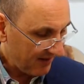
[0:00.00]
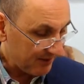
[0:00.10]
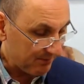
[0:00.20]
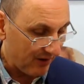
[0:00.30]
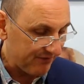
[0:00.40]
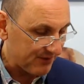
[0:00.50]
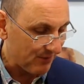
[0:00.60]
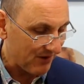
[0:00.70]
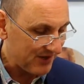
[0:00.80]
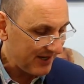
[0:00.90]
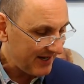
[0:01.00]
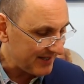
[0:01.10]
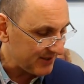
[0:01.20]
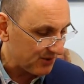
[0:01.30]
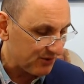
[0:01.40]
The boy from Swansea
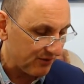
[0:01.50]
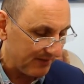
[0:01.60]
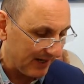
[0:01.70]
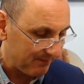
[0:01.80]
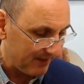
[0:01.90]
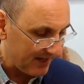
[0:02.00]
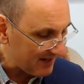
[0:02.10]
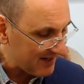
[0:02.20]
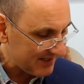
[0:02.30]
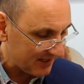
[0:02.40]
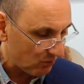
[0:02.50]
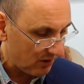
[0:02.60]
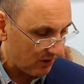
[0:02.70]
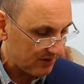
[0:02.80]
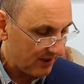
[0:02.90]
is thought to have become the youngest in the
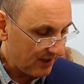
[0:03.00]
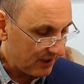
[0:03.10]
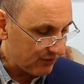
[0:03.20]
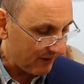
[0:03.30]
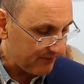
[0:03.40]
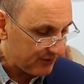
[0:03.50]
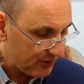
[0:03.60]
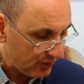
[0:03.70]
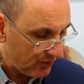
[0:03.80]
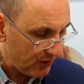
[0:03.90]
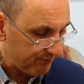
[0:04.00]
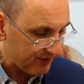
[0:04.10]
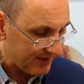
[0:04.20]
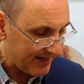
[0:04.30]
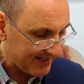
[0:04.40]
world to have two
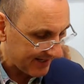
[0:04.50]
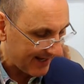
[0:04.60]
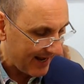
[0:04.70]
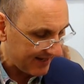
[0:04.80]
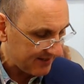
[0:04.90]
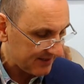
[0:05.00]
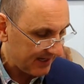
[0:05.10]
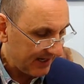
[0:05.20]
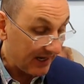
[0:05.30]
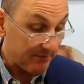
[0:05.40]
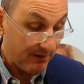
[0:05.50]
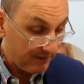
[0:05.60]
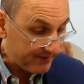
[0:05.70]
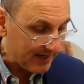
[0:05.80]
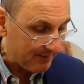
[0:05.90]
prosthetic hands. He had
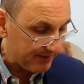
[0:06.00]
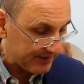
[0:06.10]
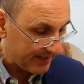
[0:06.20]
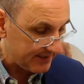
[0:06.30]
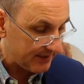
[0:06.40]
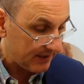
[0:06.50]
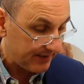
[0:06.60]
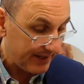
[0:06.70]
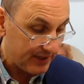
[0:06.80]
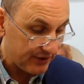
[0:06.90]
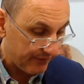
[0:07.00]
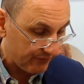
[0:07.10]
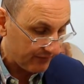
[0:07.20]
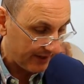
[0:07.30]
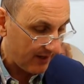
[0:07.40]
both his amputated at the age of
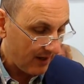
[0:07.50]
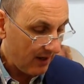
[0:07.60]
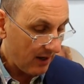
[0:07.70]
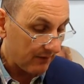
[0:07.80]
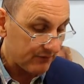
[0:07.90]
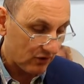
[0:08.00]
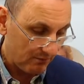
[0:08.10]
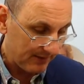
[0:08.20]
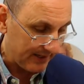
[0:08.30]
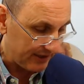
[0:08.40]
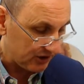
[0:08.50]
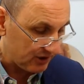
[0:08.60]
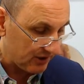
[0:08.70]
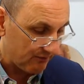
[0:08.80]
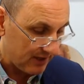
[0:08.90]
3 after
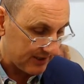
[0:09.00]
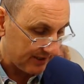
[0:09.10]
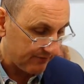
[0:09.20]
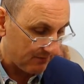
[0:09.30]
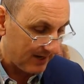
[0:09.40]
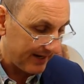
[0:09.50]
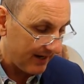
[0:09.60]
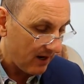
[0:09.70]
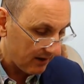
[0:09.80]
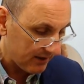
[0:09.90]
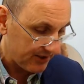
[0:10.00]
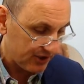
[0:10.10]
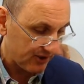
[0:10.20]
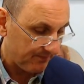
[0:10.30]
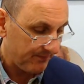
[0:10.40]
complications arising from a heart condition.